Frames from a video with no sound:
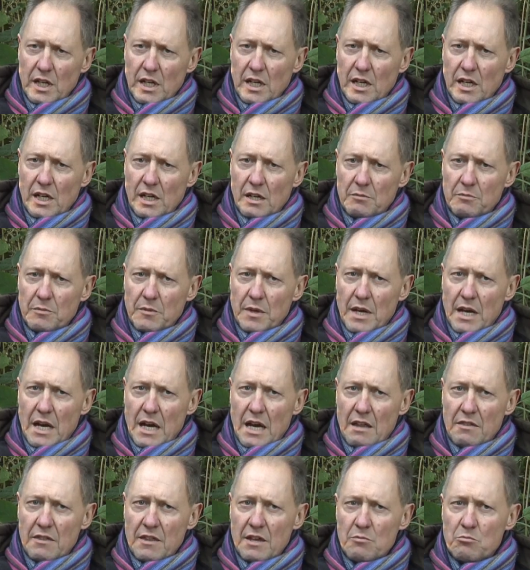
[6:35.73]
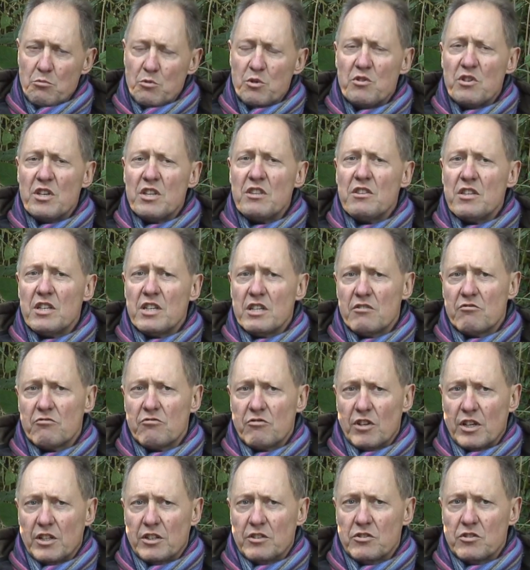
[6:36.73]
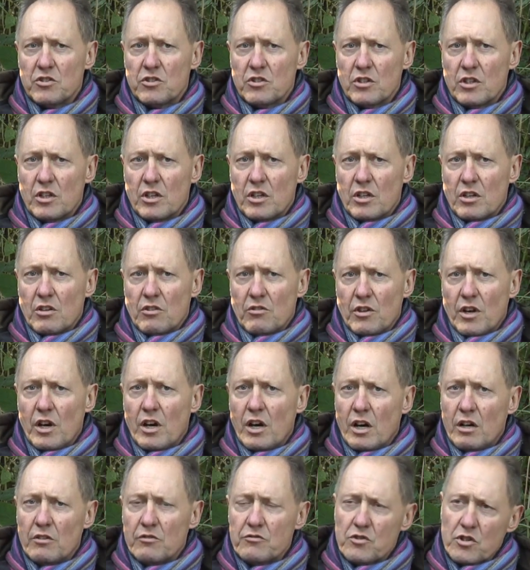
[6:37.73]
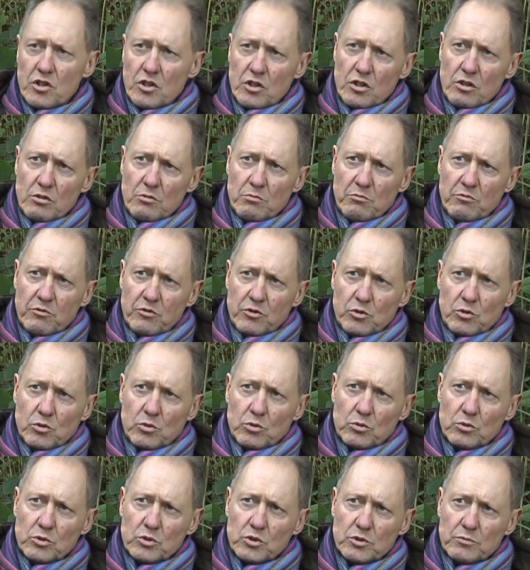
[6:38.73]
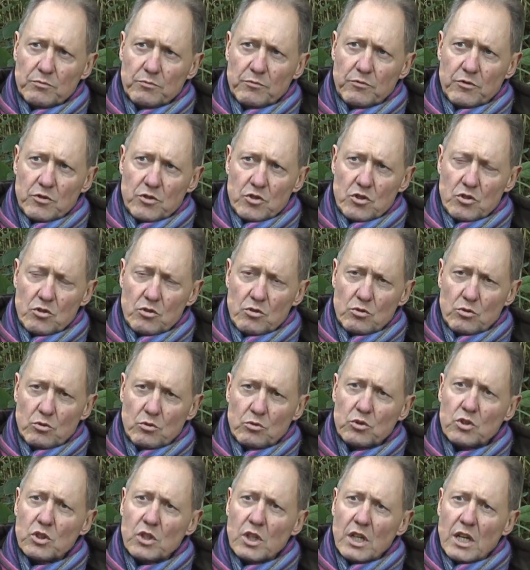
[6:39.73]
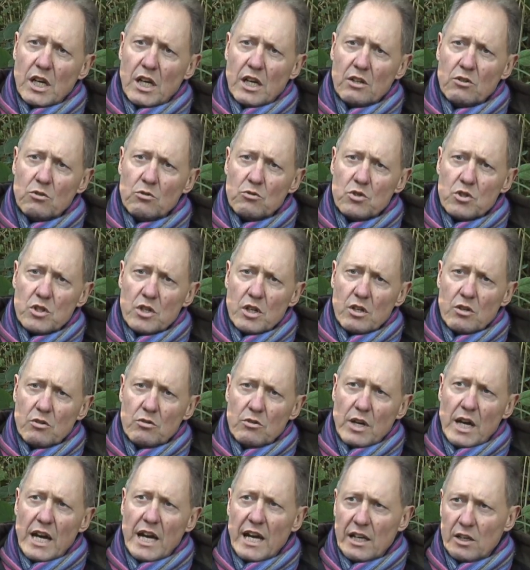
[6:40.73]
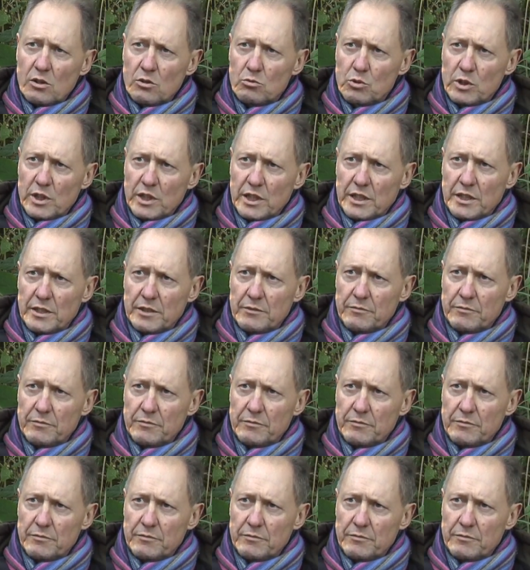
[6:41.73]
Um, and then within the event, the half term falls for schools, and also Halloween.